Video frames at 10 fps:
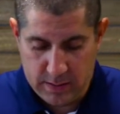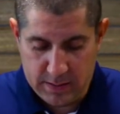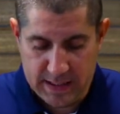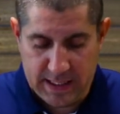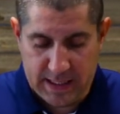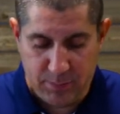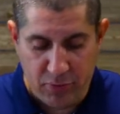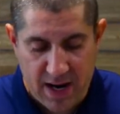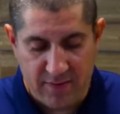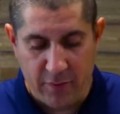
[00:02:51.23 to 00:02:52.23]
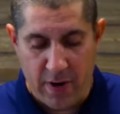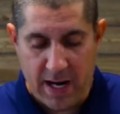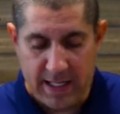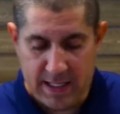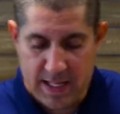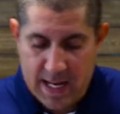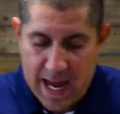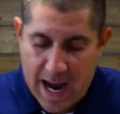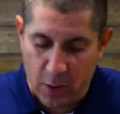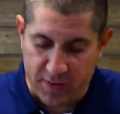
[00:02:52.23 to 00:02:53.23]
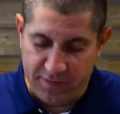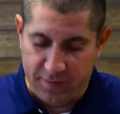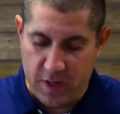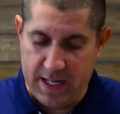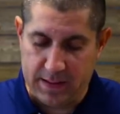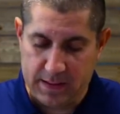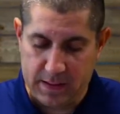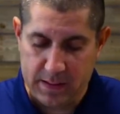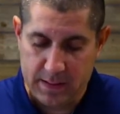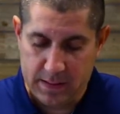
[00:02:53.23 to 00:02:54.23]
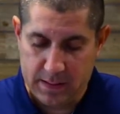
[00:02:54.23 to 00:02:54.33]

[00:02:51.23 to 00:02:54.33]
to get Private Ryan out of France.